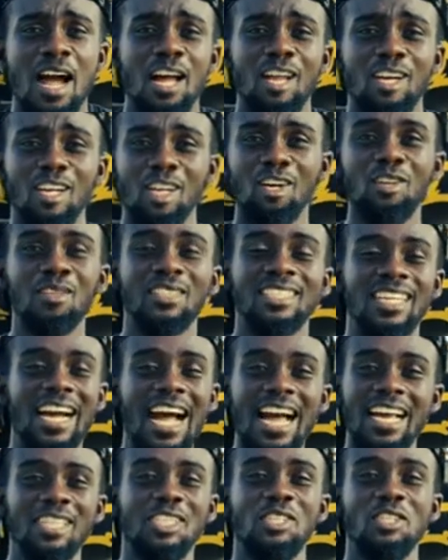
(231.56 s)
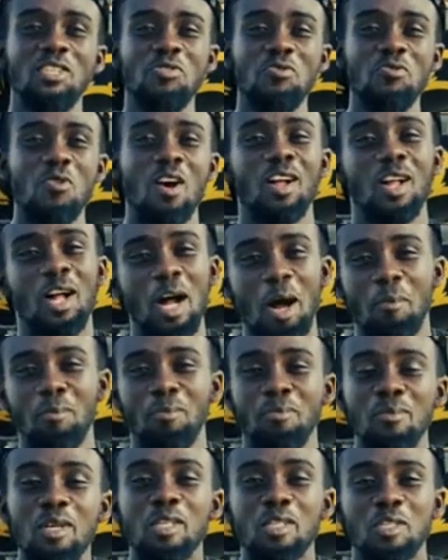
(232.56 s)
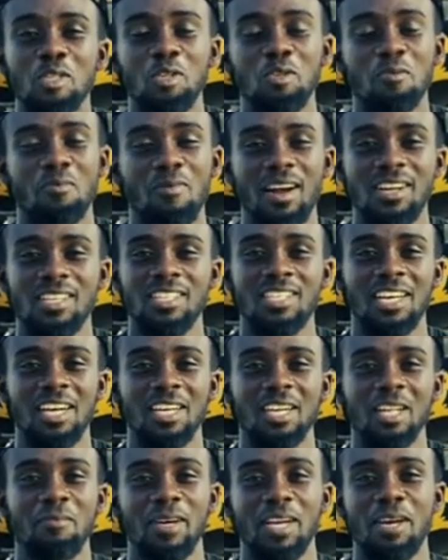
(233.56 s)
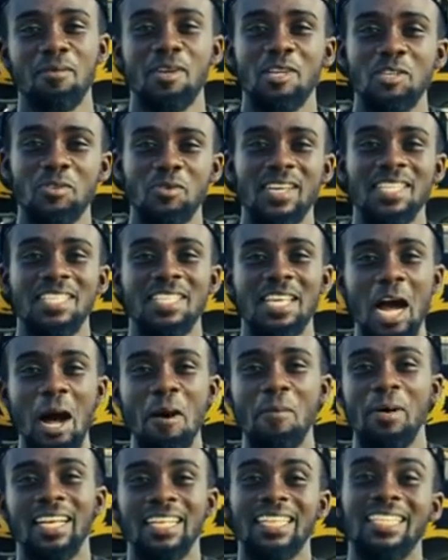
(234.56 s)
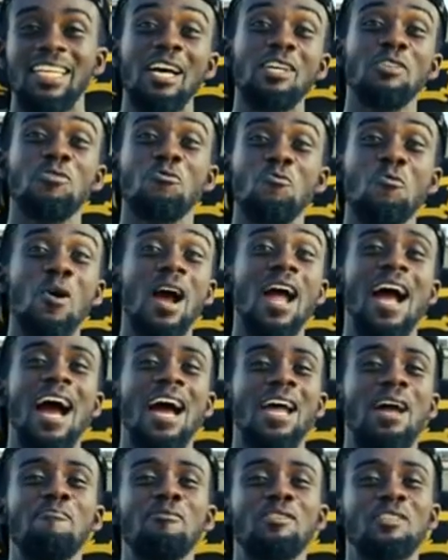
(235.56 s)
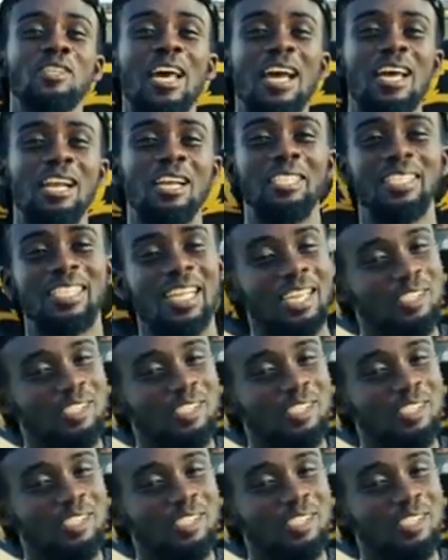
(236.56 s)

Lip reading: Hello guys, you welcome to my channel. My name is Kwesi Armah, and guess where I am today?